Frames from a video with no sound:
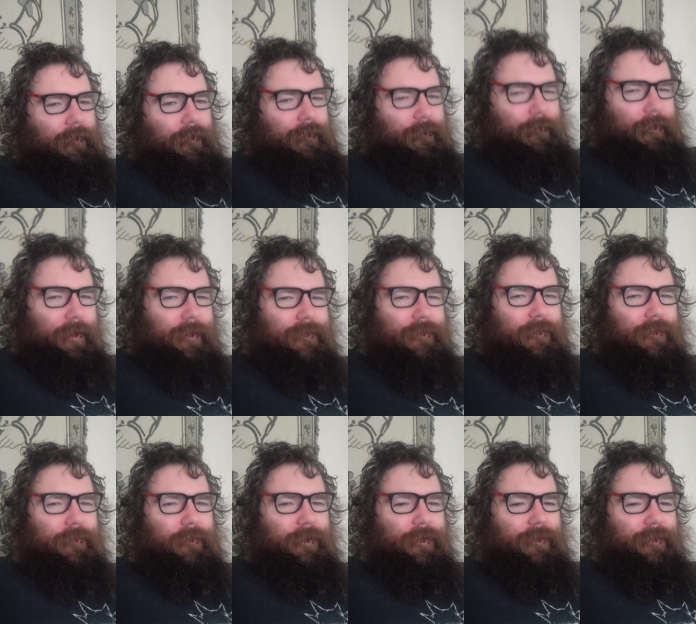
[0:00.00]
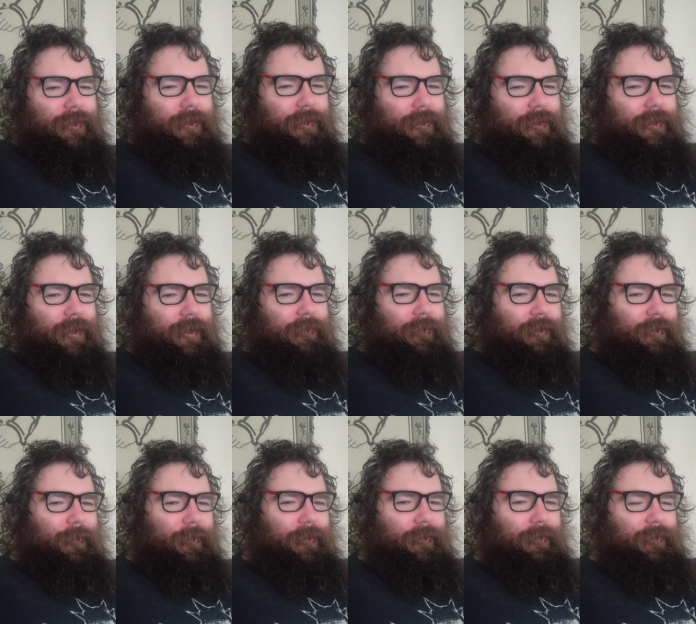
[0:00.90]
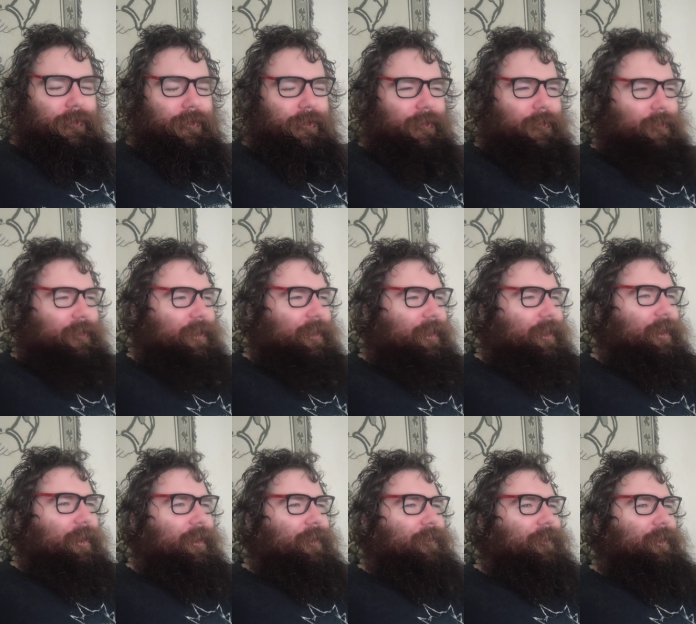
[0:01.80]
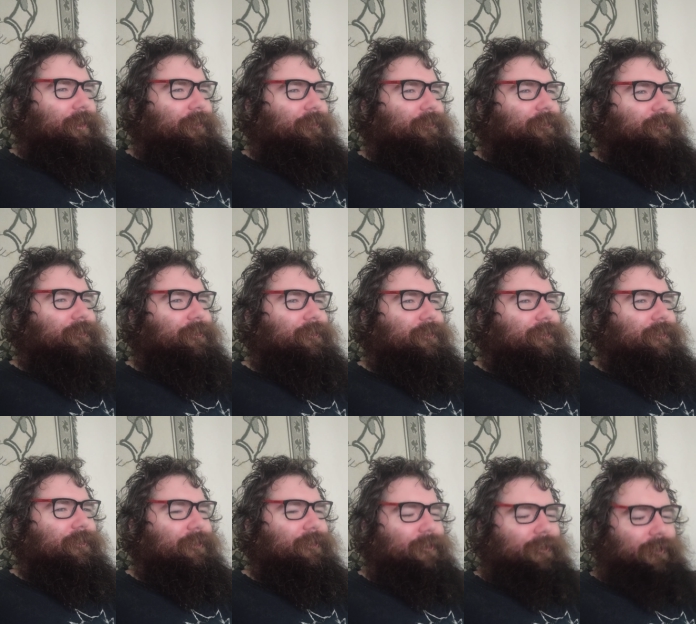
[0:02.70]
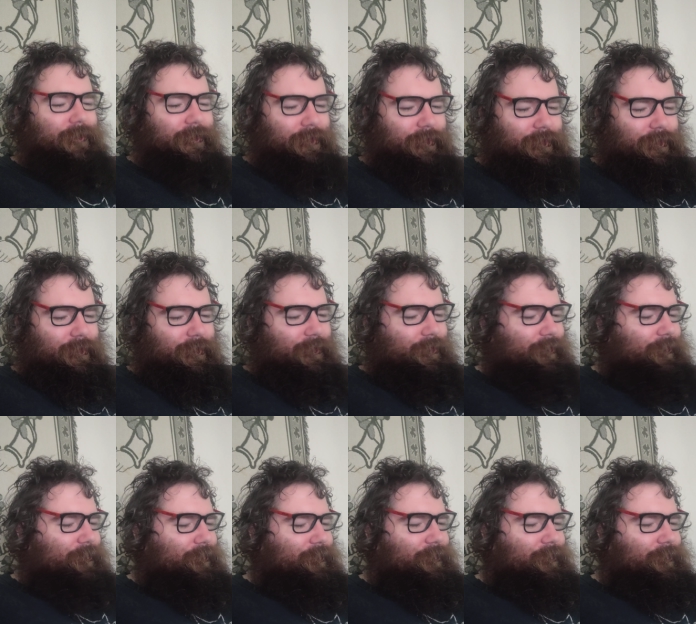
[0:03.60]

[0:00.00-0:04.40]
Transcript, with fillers: Beats the 2016 reboot. Oh my god, that was. Ooh.